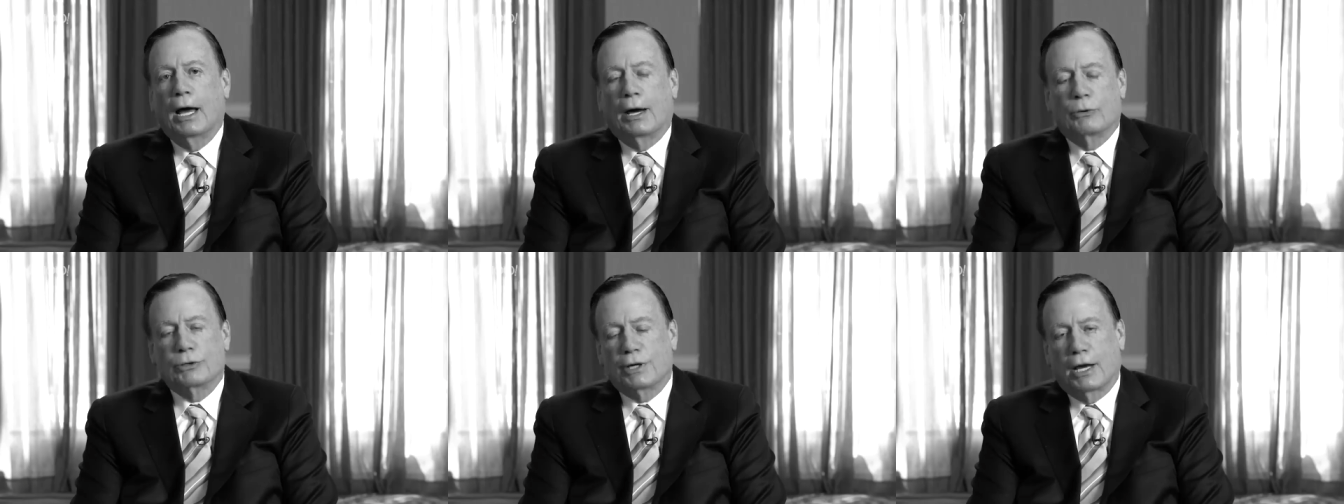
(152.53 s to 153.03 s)

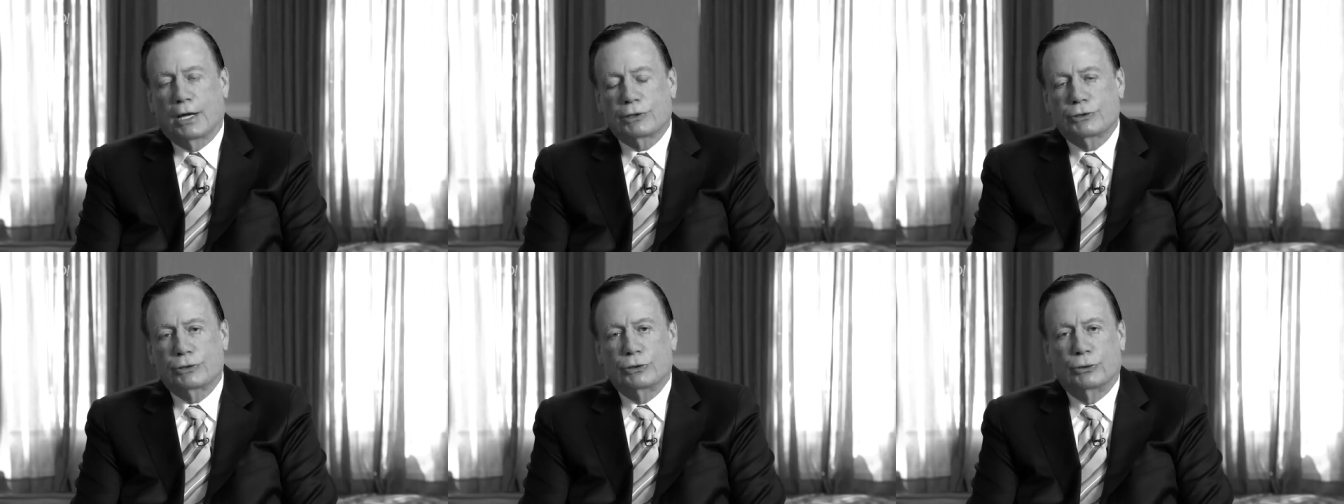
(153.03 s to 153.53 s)
I was
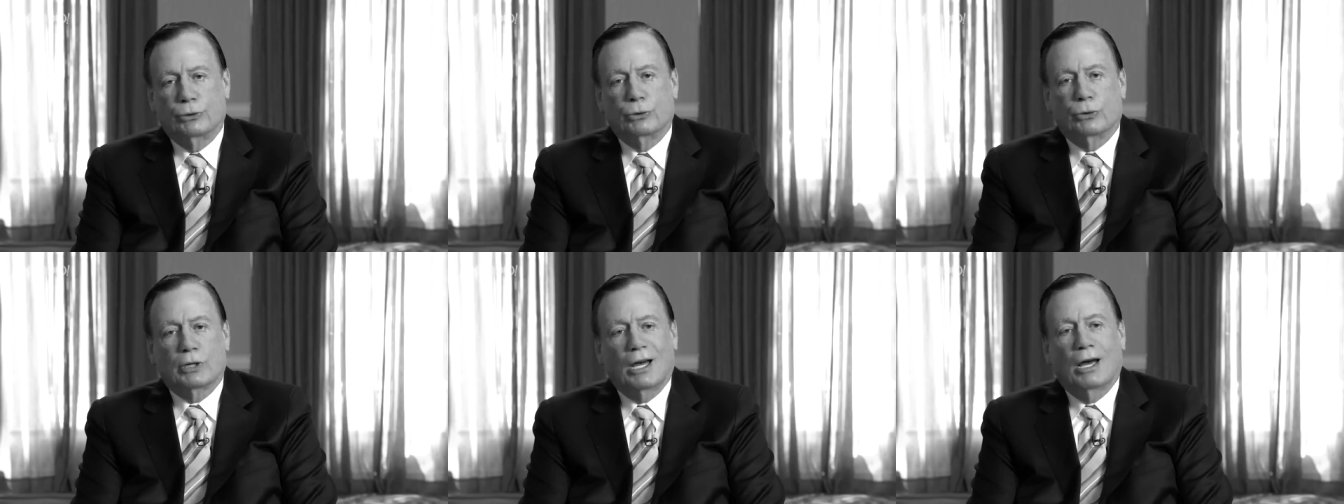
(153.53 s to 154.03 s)
asked
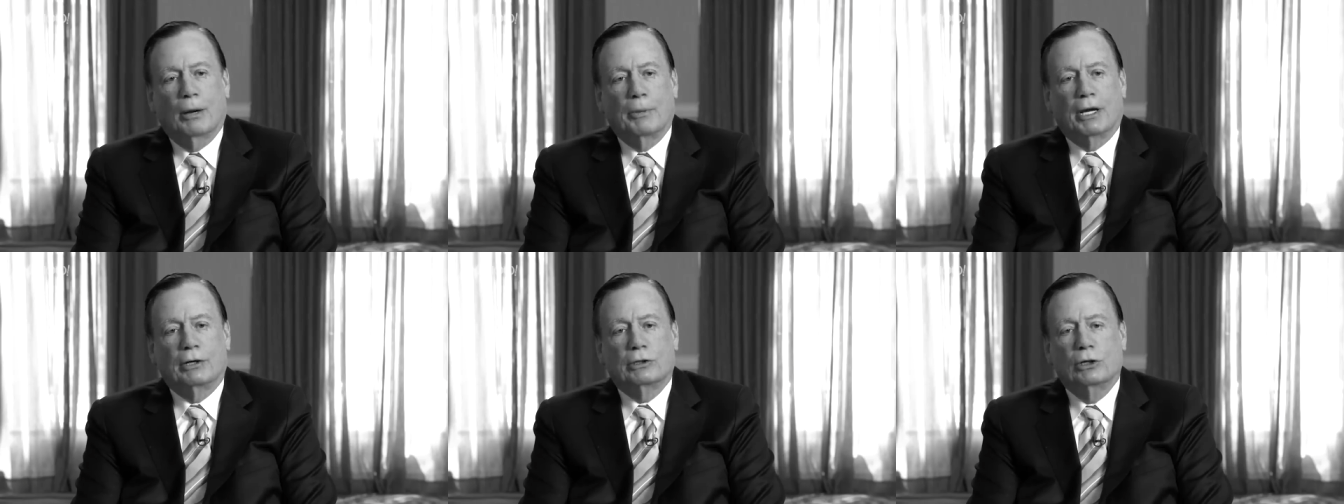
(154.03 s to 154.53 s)
to
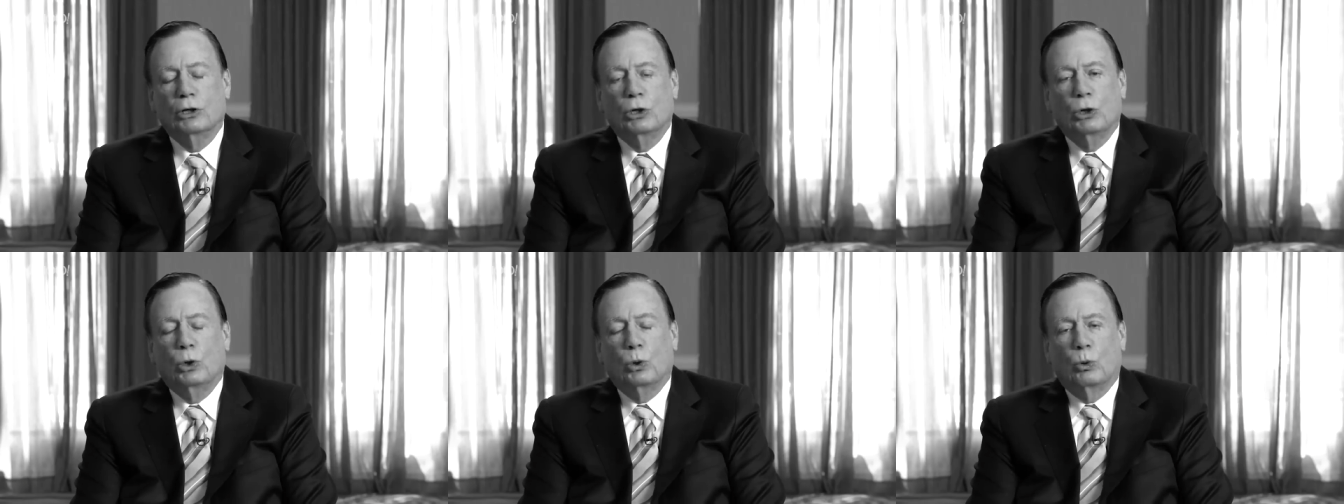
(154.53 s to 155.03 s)
comment
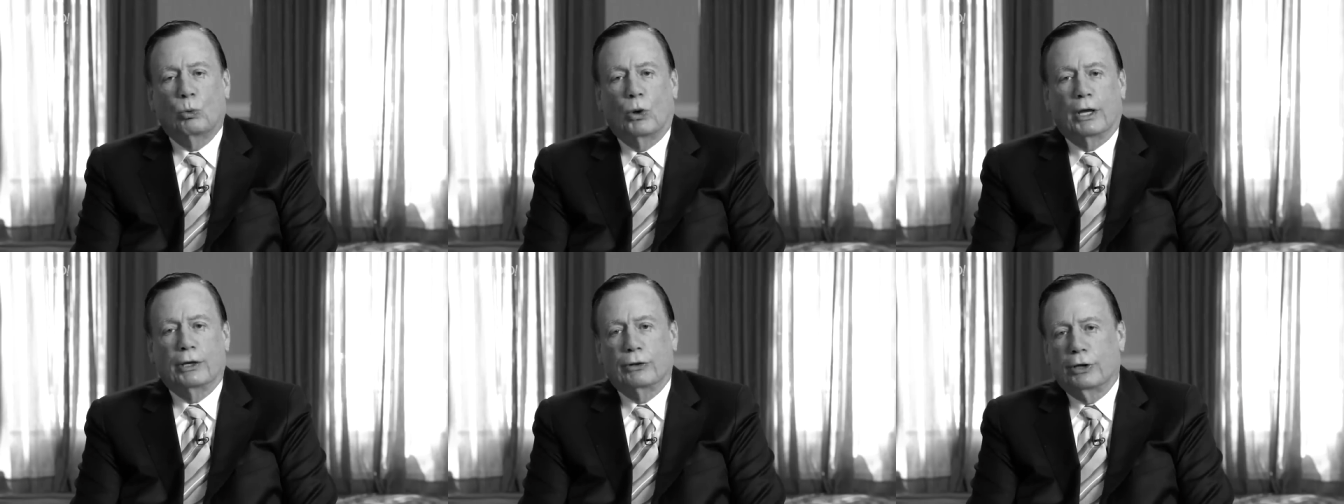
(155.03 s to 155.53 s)

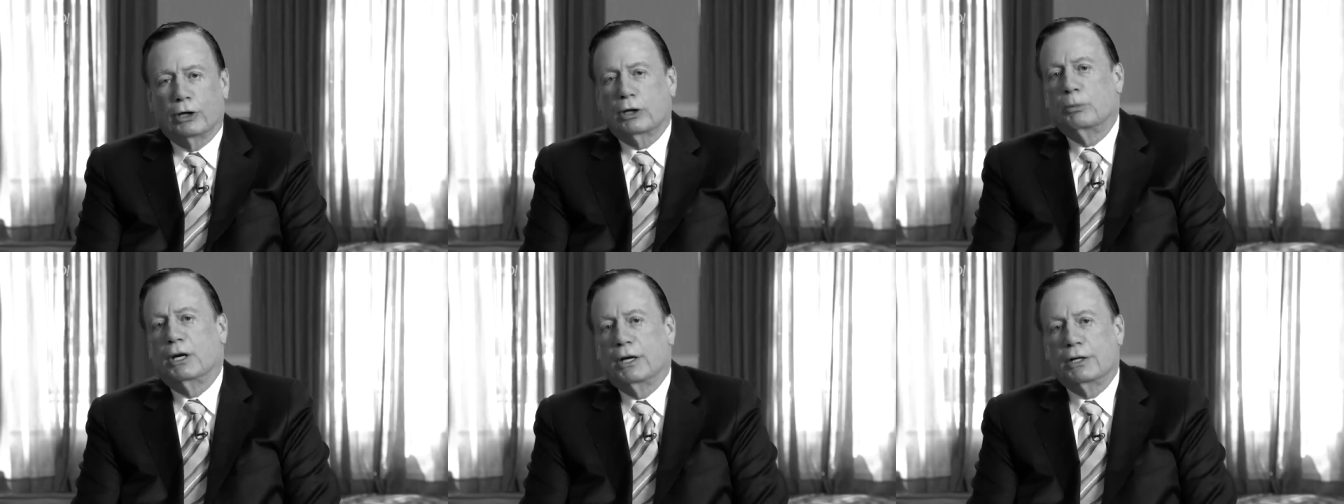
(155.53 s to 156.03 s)
whether there
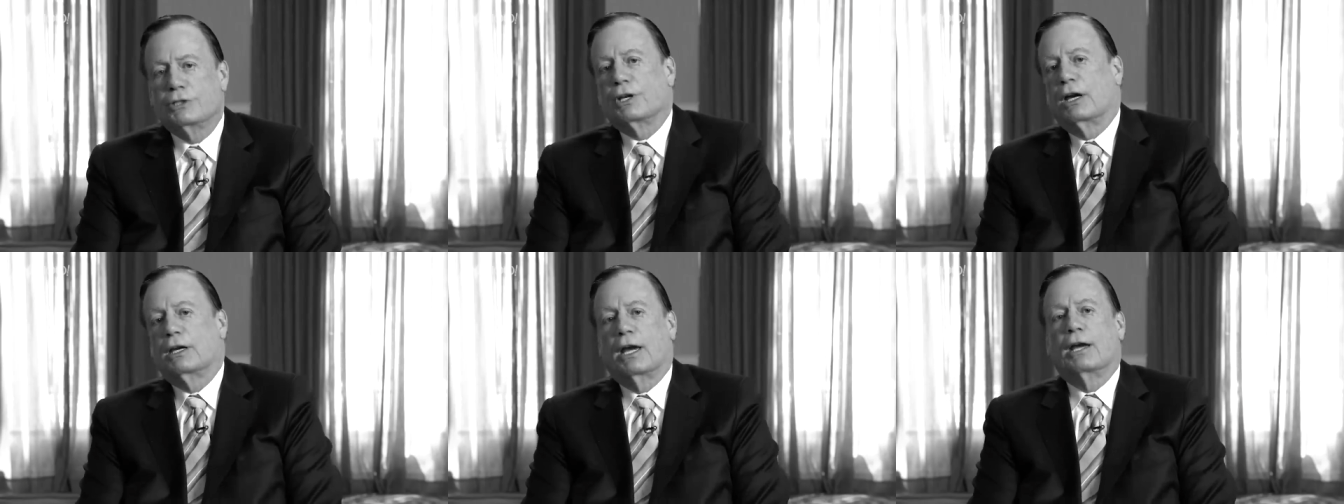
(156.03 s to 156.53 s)
could be any
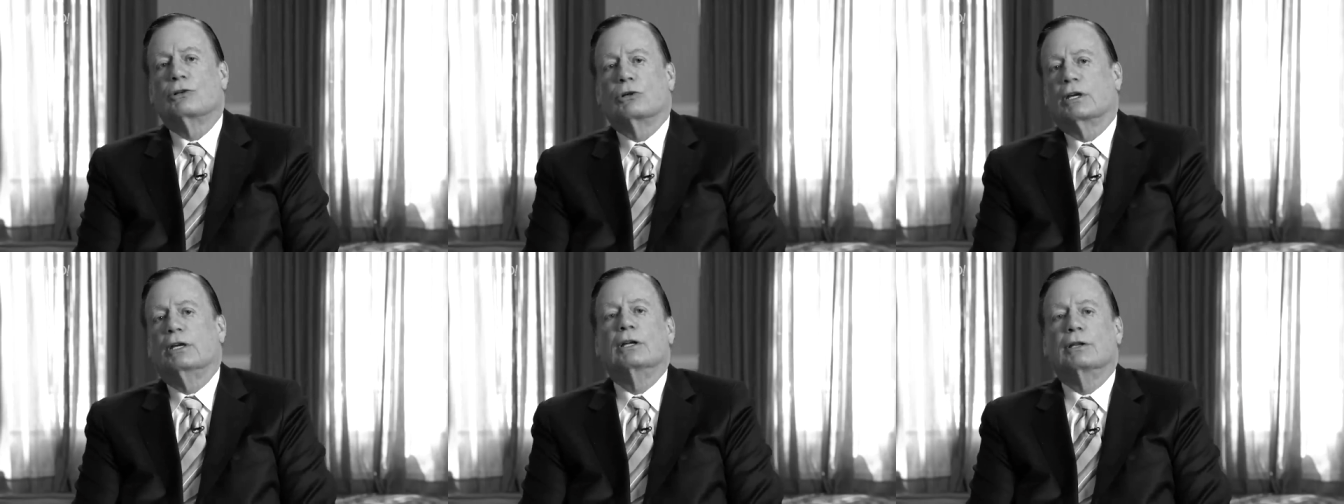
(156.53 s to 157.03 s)

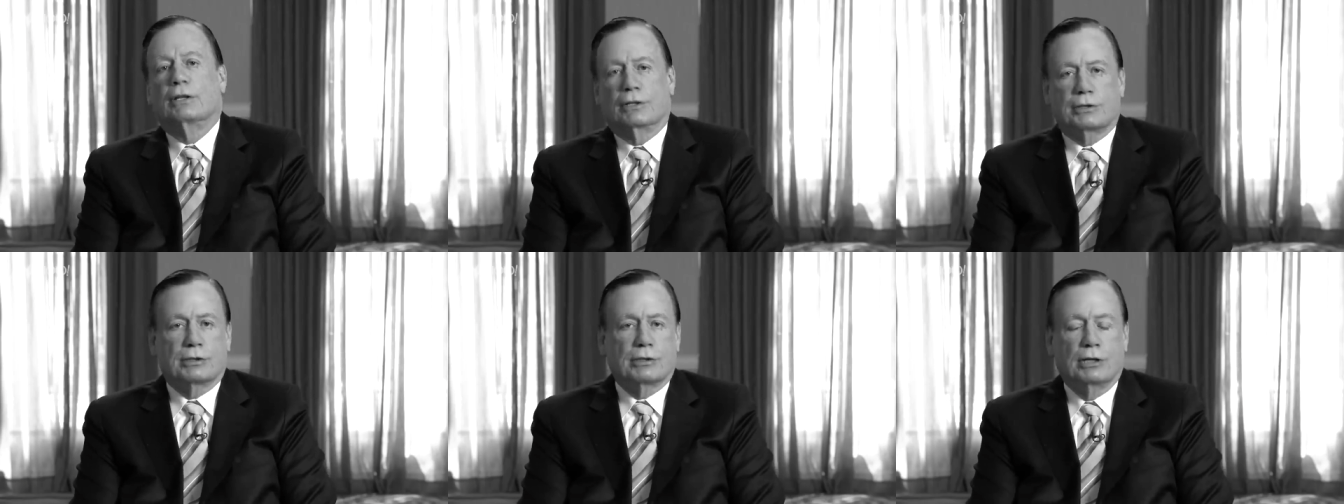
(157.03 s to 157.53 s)
psychiatric
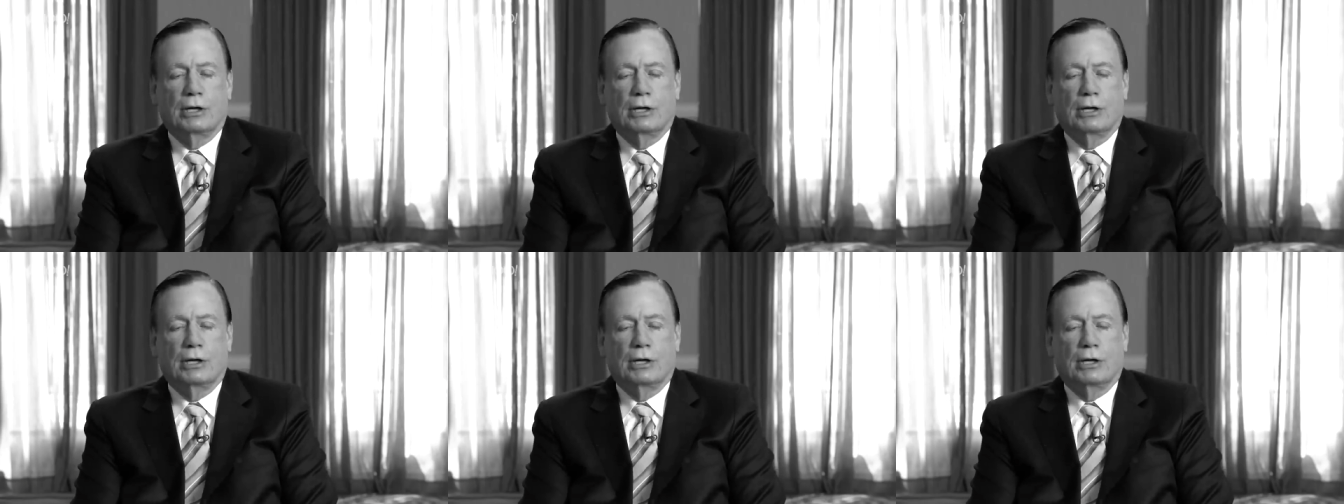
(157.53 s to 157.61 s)
illness,